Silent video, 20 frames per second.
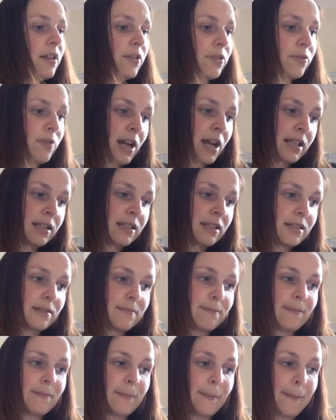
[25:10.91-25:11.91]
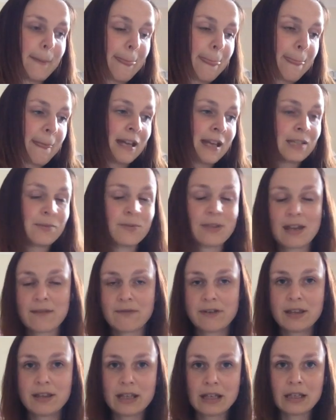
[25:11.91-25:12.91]
Threads, as with
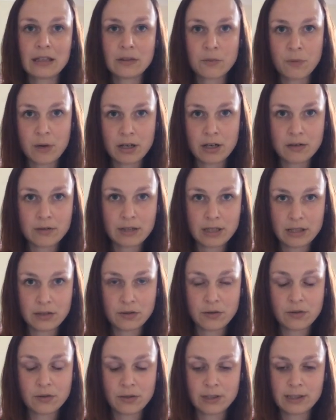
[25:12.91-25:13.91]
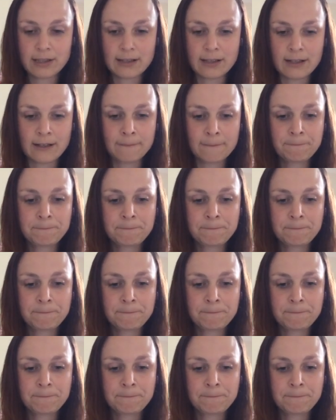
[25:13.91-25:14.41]
everything, the world is your oyster.